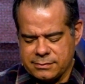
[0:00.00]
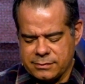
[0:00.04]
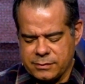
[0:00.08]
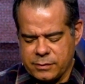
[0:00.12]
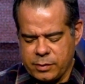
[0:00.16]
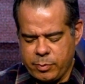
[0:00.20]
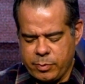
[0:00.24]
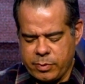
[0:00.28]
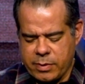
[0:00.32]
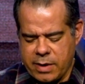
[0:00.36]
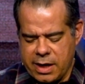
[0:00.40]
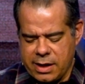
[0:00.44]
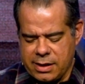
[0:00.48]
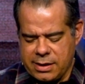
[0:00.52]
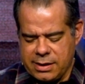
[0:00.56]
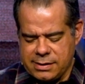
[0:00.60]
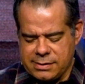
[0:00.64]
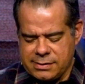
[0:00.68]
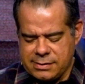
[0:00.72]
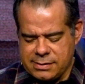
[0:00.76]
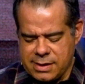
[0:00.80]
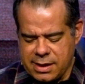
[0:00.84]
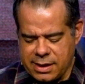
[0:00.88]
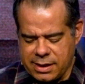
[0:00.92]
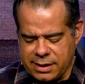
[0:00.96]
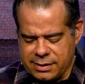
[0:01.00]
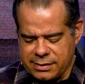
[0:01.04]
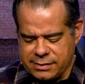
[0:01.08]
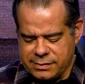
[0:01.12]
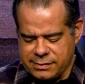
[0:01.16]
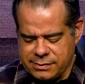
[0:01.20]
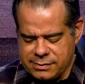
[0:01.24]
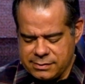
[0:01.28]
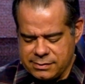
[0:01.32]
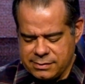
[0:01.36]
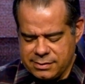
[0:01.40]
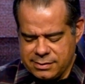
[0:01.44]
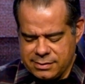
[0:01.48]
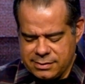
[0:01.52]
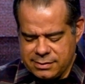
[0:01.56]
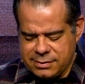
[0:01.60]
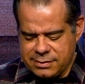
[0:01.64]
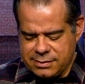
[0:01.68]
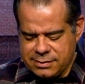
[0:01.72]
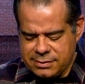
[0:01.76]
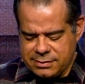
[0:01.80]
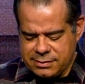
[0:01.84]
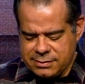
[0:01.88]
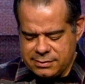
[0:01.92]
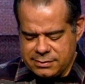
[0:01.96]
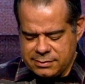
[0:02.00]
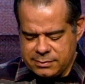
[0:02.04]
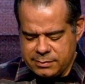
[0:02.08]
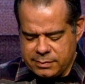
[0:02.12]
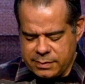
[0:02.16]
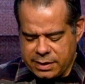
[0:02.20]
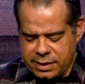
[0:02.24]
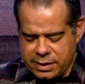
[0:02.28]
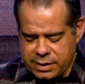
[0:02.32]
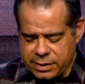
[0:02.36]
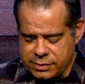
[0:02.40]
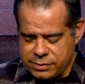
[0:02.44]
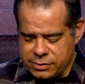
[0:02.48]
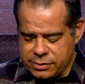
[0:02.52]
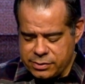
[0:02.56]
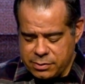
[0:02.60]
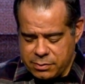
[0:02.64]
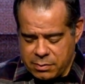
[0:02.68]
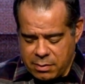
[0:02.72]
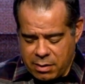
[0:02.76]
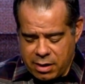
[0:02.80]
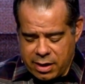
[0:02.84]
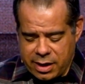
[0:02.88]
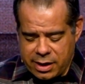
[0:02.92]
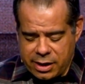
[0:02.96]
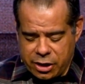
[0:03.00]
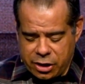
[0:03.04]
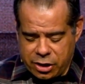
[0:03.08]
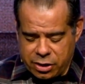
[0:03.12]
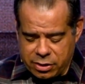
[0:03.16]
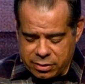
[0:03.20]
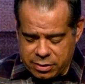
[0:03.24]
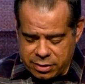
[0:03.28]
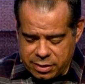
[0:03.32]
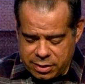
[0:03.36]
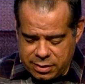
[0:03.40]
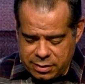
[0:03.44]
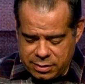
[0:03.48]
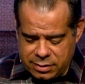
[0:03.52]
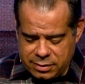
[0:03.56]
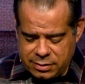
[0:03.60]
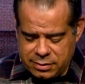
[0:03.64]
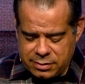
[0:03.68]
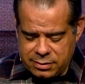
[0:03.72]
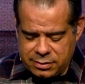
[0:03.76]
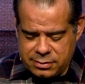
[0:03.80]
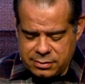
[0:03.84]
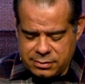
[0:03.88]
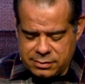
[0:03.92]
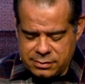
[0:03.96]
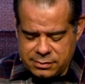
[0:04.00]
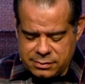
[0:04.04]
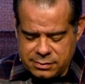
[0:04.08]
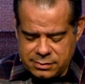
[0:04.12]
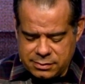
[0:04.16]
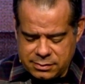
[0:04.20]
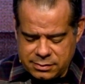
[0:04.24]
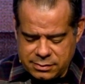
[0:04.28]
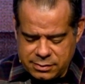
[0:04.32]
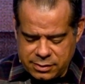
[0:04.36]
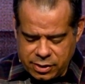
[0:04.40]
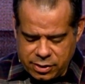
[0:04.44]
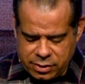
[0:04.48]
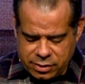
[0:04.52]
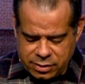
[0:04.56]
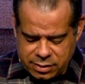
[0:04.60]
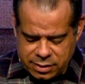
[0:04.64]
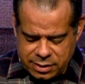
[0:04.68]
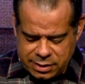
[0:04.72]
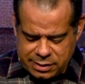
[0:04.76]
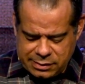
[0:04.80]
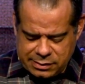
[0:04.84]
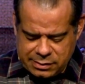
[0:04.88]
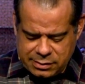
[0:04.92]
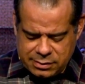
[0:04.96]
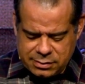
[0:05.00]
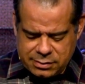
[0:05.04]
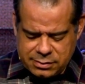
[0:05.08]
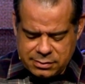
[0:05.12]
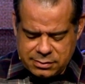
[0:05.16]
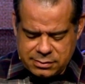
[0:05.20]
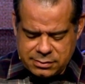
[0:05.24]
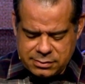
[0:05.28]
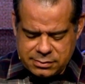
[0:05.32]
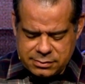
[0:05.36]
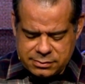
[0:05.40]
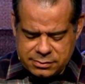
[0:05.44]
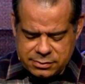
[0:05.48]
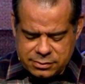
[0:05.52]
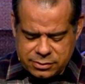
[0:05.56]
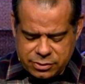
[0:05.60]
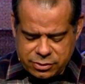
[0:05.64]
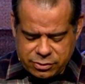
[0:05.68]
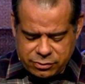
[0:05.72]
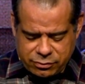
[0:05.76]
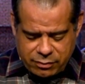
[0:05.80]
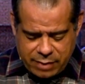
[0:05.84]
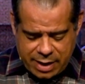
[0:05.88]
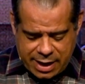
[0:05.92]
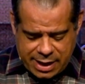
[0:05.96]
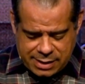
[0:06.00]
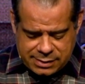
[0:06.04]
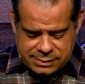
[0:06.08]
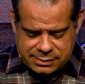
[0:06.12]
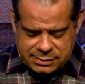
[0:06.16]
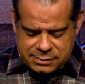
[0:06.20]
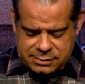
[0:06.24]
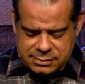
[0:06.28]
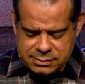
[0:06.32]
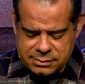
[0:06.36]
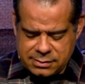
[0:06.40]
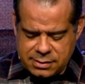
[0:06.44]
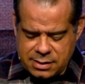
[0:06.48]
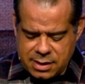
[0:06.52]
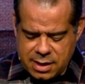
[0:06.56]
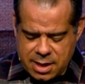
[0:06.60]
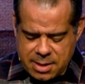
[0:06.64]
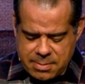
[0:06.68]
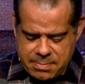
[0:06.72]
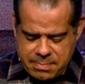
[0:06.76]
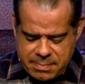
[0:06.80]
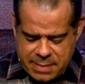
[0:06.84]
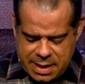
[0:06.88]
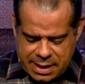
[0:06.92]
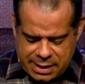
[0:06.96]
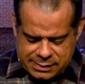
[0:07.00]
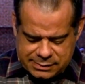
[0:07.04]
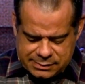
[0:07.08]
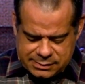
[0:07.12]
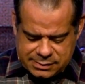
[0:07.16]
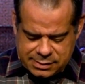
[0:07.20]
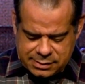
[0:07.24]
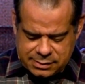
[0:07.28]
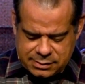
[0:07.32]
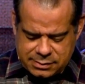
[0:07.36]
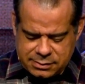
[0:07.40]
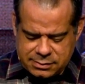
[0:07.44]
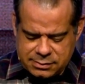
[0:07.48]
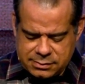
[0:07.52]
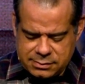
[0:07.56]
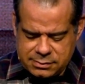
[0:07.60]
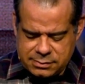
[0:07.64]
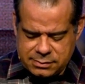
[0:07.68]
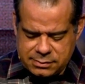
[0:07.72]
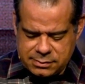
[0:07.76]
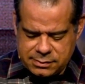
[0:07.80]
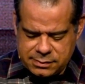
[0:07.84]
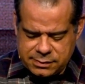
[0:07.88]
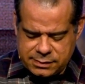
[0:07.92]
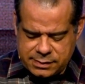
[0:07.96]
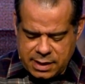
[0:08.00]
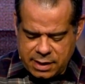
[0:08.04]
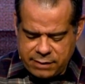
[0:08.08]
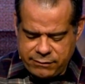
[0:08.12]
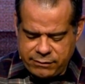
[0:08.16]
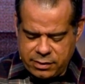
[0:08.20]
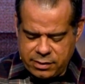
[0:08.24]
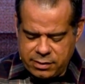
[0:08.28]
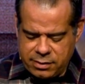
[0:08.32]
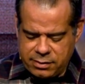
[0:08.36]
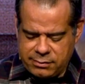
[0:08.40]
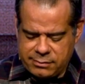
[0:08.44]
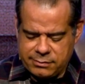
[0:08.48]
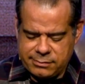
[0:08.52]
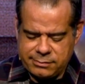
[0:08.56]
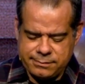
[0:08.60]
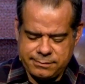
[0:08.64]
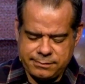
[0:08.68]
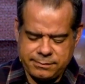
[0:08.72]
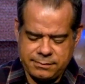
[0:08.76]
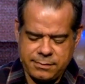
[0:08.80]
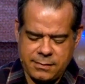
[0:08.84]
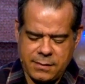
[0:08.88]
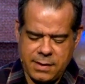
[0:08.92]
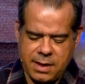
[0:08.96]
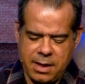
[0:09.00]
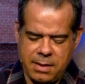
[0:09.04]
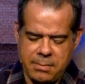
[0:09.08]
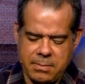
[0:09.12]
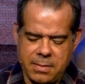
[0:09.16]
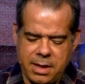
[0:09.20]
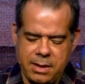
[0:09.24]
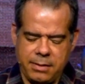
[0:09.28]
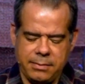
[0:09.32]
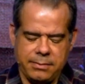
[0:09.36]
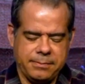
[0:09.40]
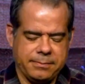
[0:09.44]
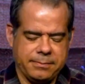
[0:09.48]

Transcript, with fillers: We pray these things because you are a good, good, great, amazing Savior. Amen.